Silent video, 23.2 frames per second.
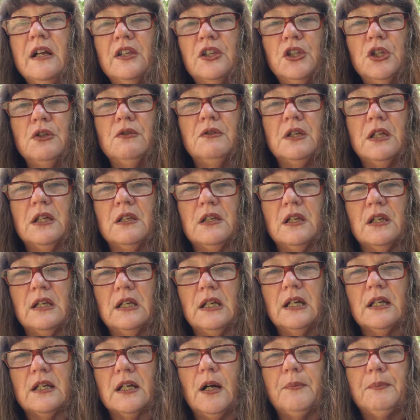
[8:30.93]
you need to
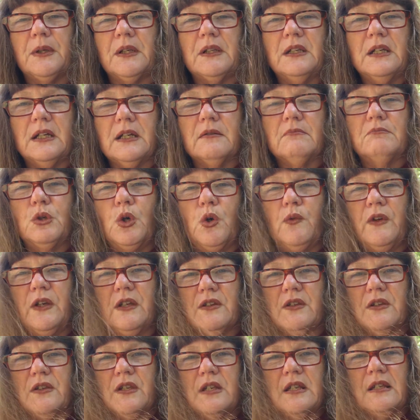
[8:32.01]
get up and get moving
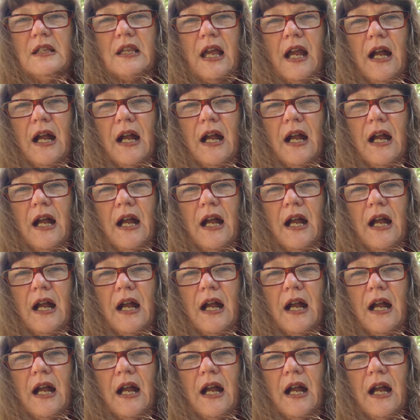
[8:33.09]
to these